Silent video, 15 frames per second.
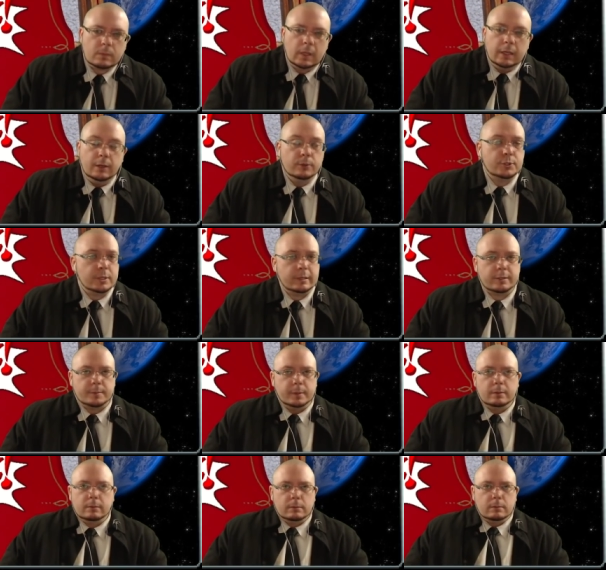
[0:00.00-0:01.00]
No
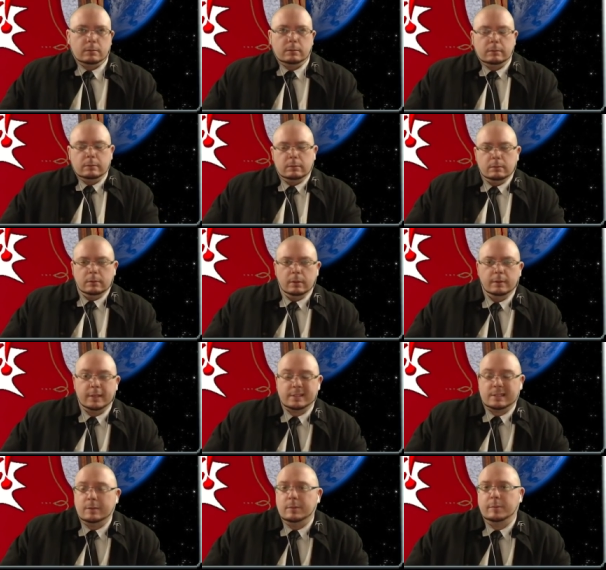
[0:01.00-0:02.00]
judgment. They
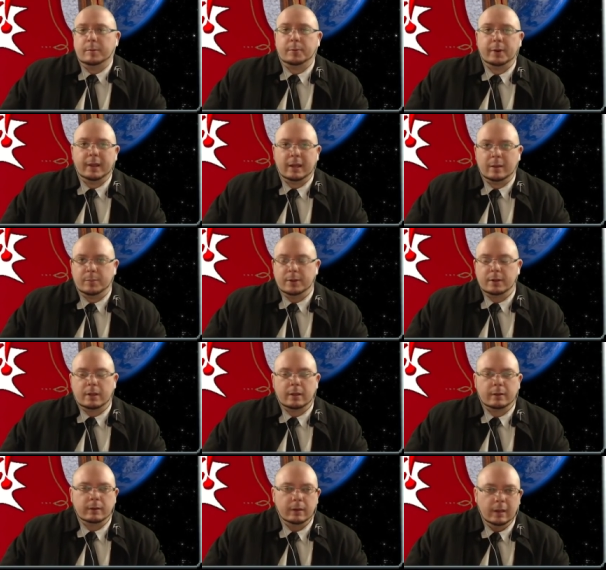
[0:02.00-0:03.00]
seem to be pretty happy
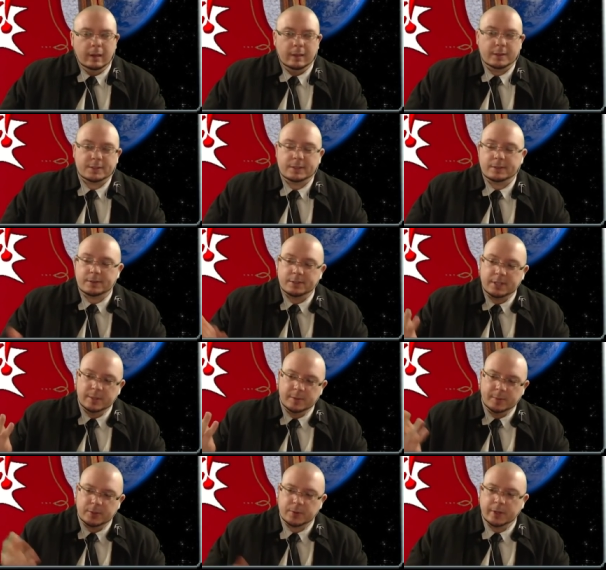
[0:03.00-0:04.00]
together. And the centaur seemed
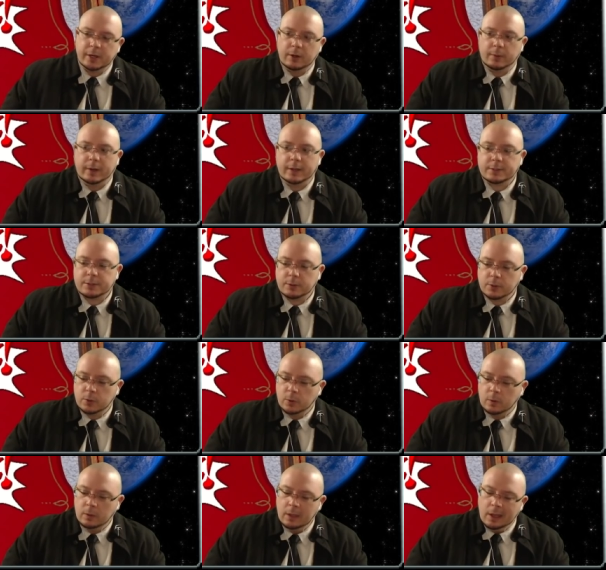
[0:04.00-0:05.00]
to be treating her right, so
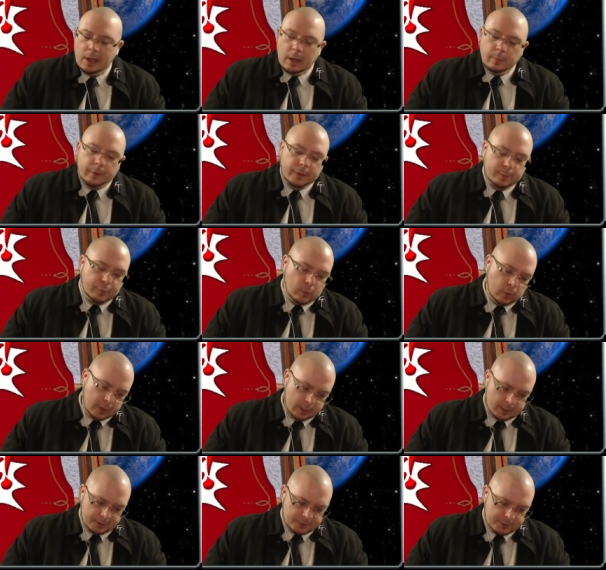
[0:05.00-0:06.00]
cool. But the point
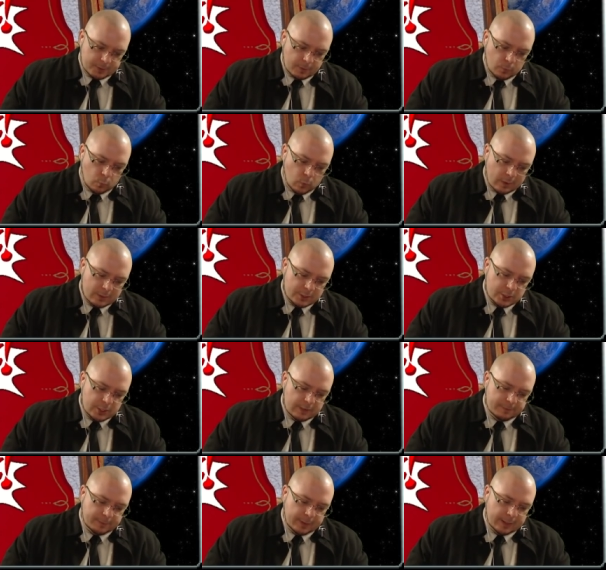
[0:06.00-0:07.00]
is, once she
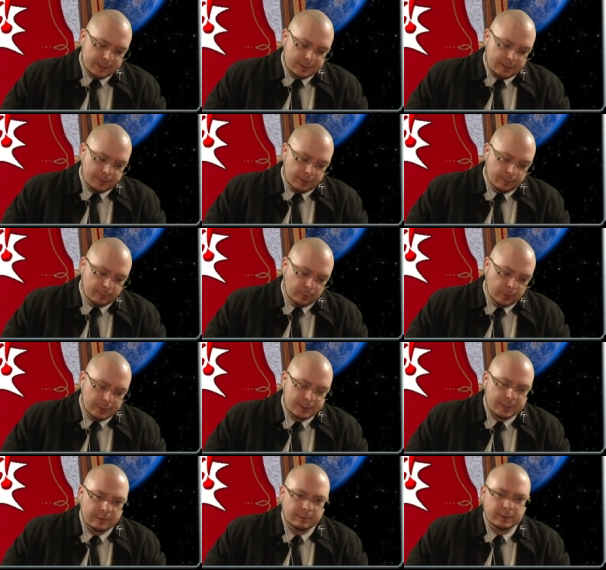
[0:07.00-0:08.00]
finds out her
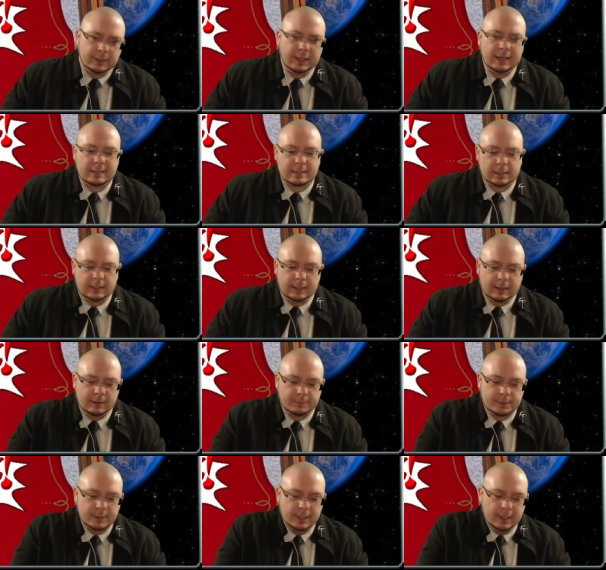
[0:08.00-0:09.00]
boys has
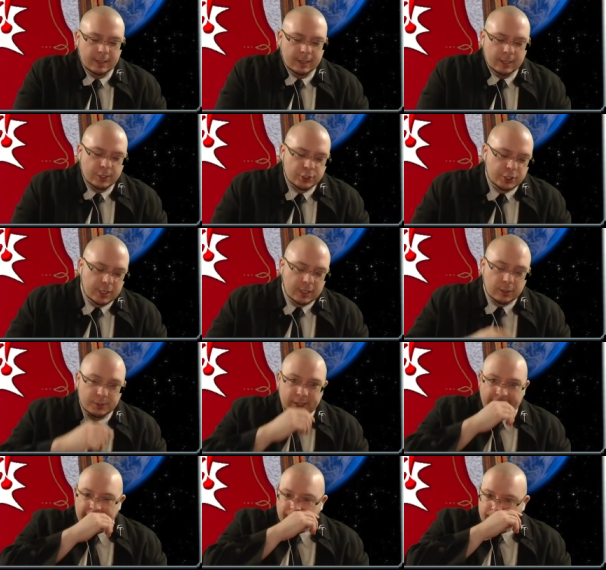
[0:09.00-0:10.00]
left, she goes
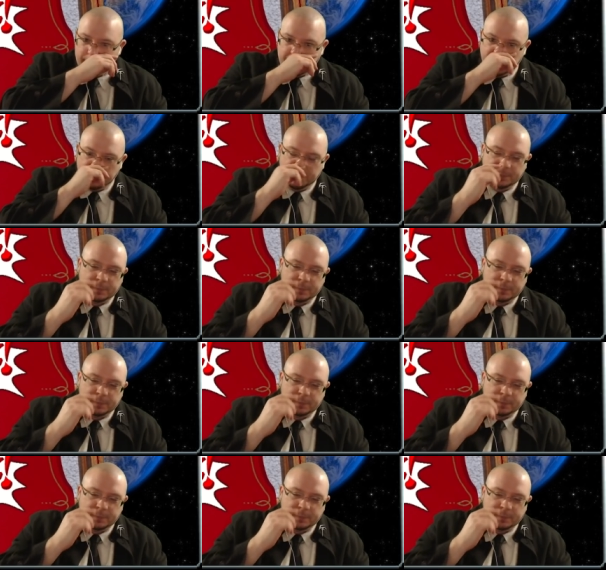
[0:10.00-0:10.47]
after them.